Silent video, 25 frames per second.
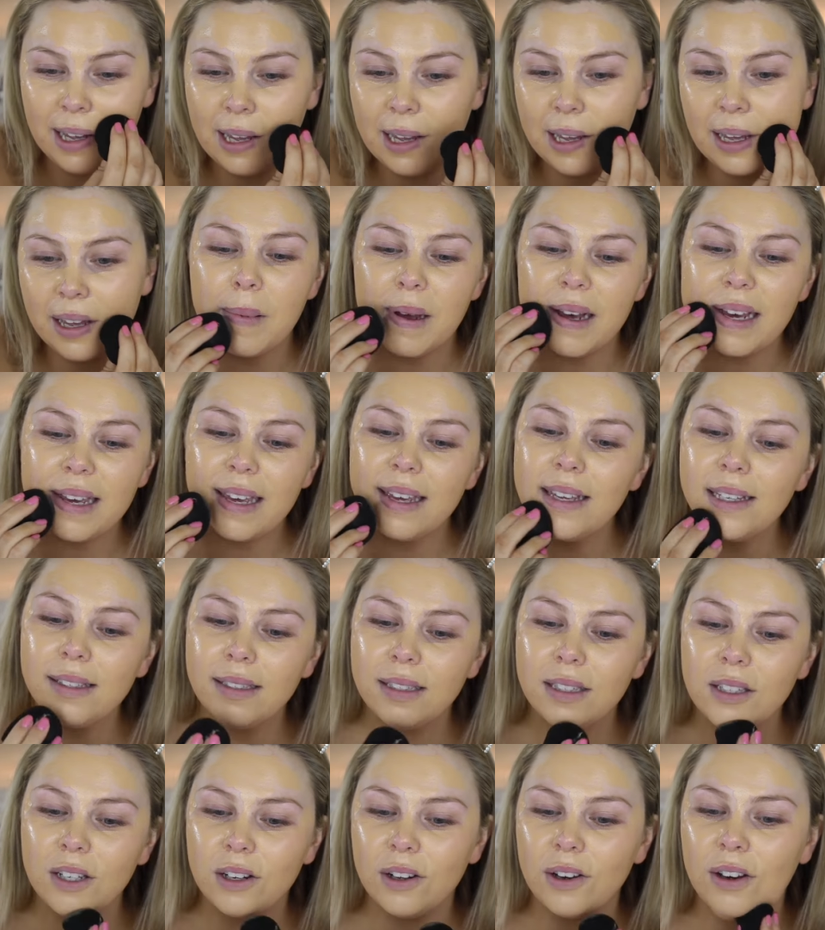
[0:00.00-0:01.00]
I
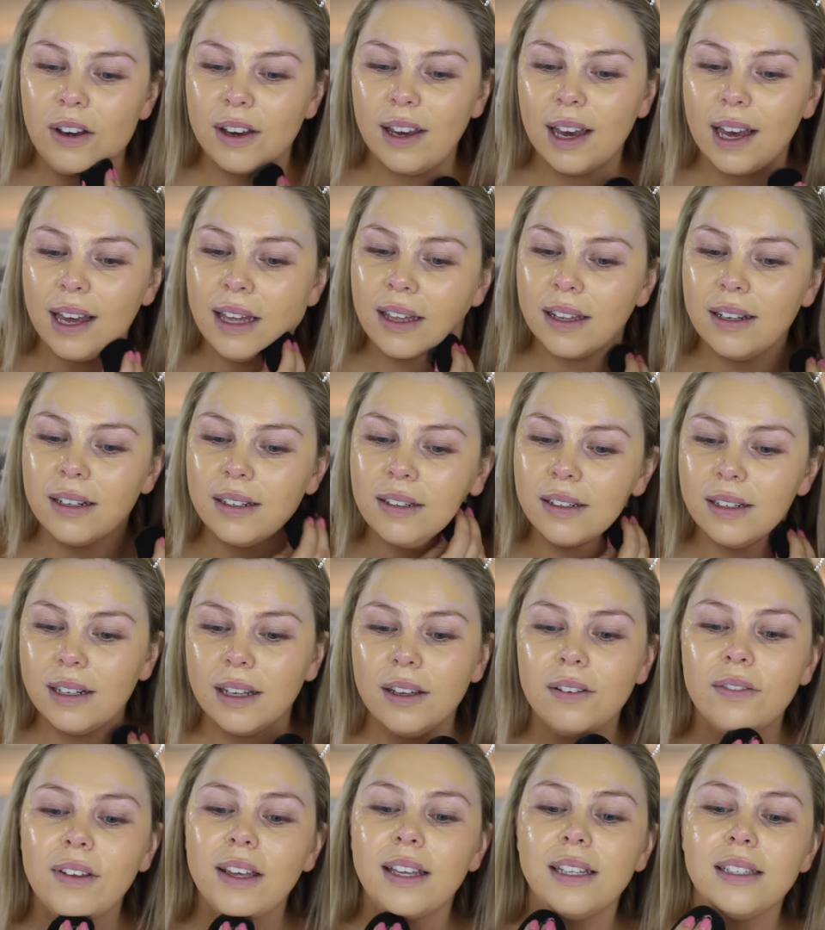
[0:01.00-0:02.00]
guess, you know, at
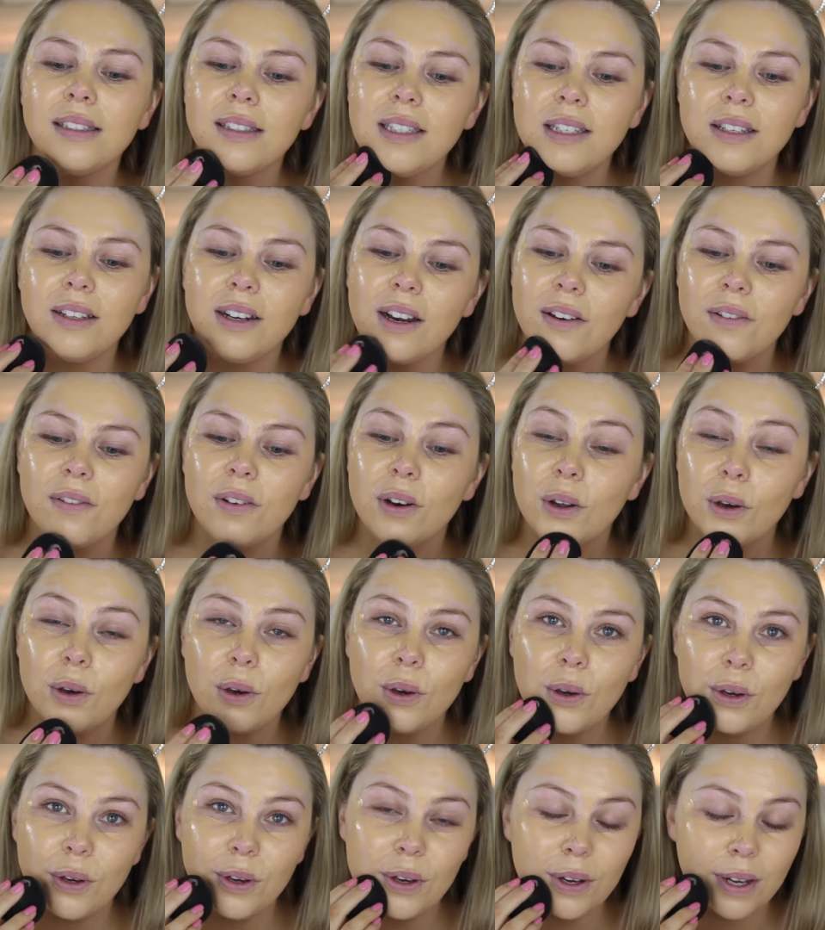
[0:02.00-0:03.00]
events, you never know
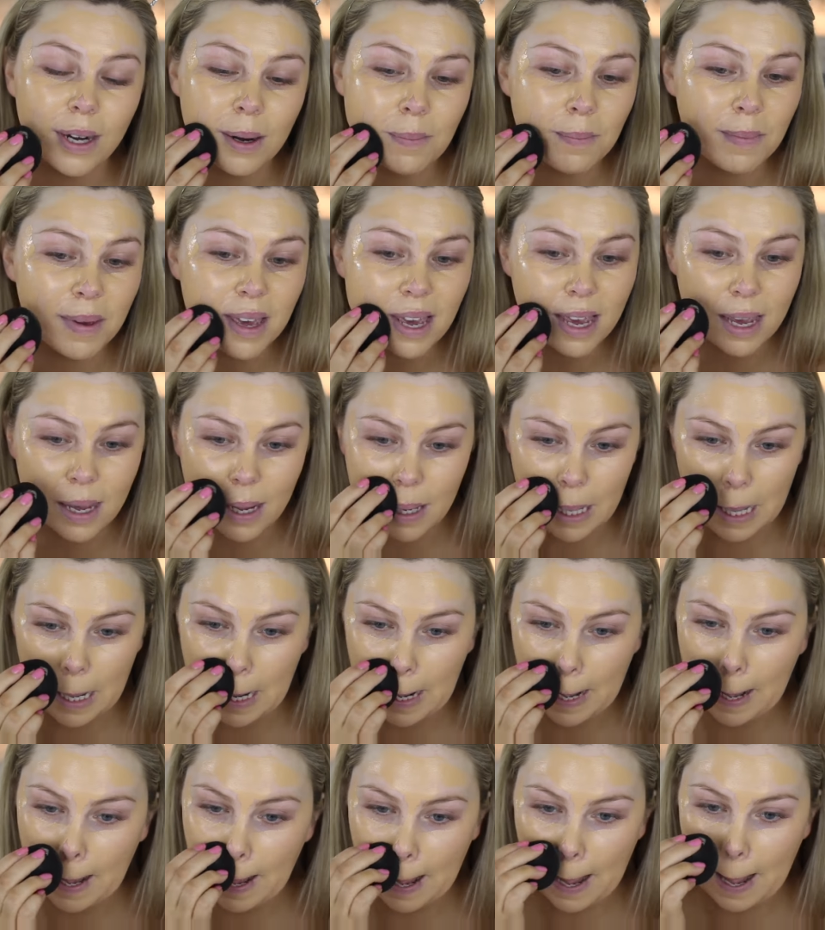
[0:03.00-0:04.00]
who you're going to meet,
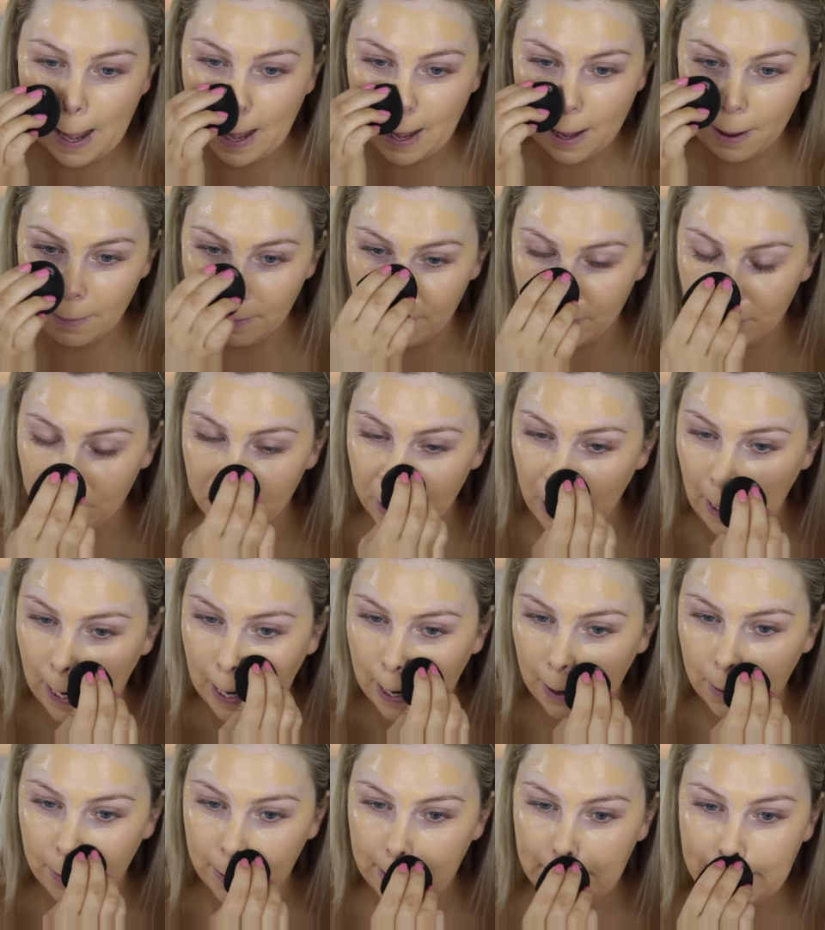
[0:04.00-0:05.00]
who you're
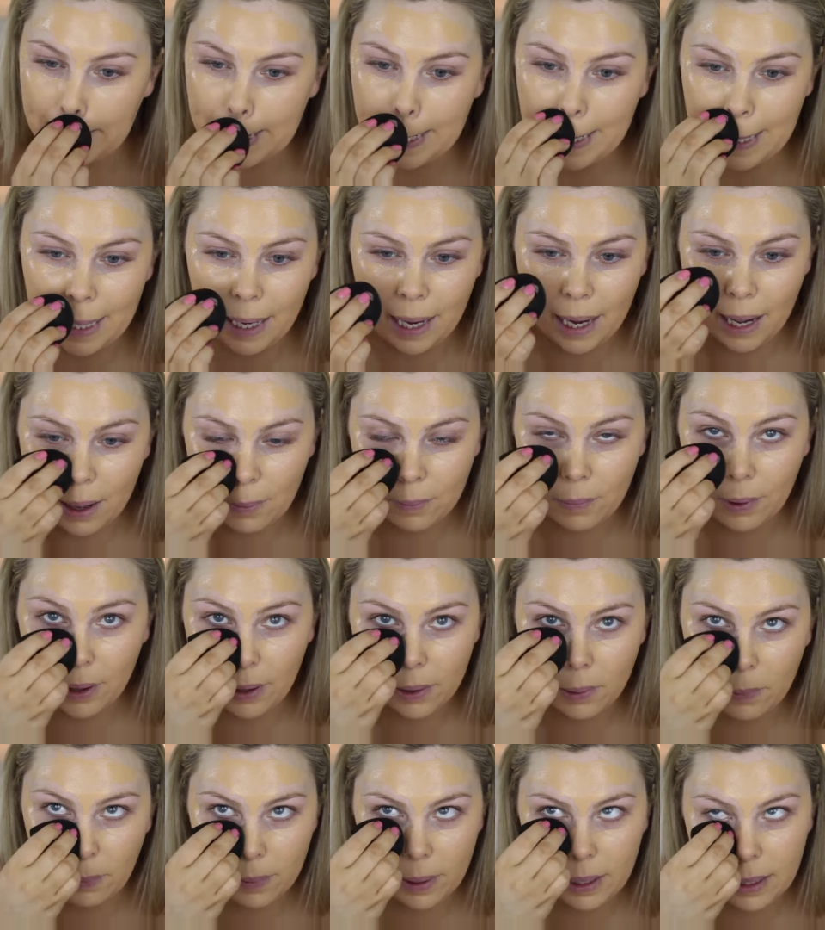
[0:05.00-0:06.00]
going to
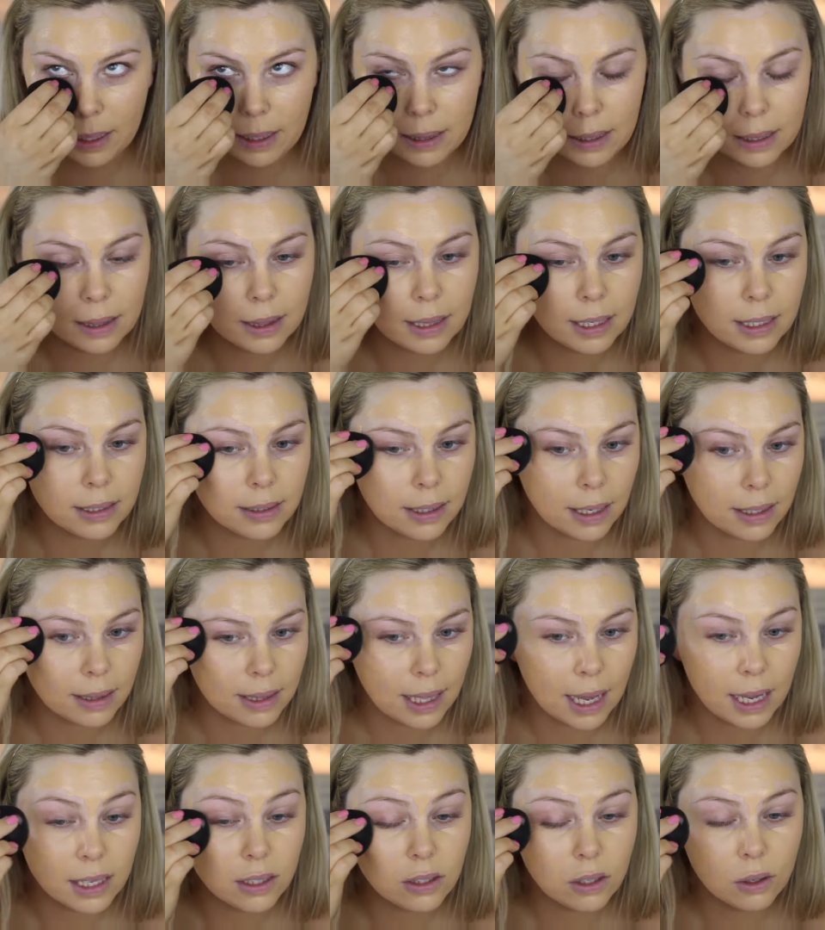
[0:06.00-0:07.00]
network with and things like
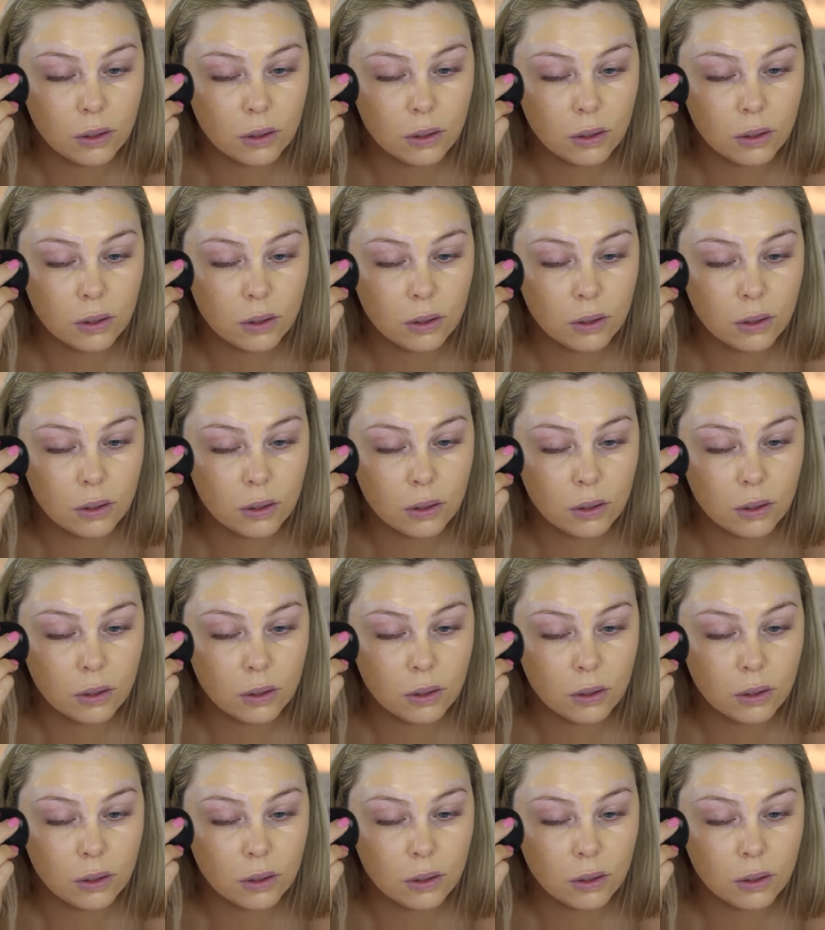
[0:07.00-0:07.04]
that.